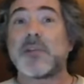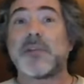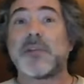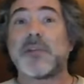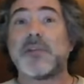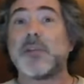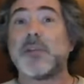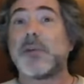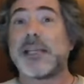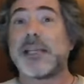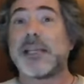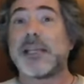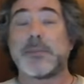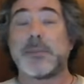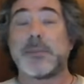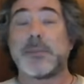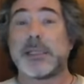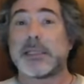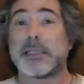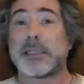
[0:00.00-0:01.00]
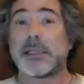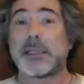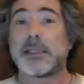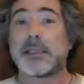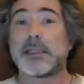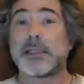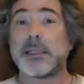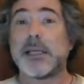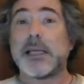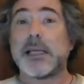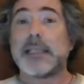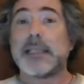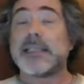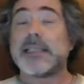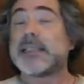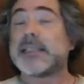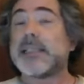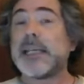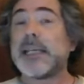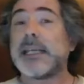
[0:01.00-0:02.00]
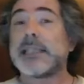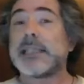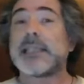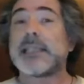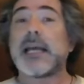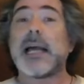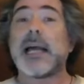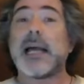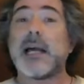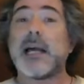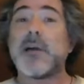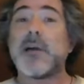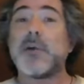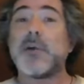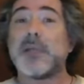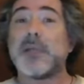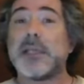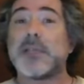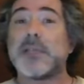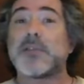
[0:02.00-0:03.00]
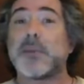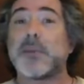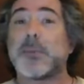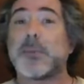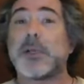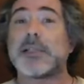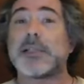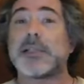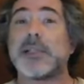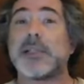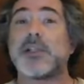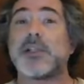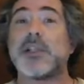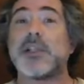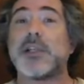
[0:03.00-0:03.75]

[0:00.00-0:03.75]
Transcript: of U S business. The thing is, how is the President Xi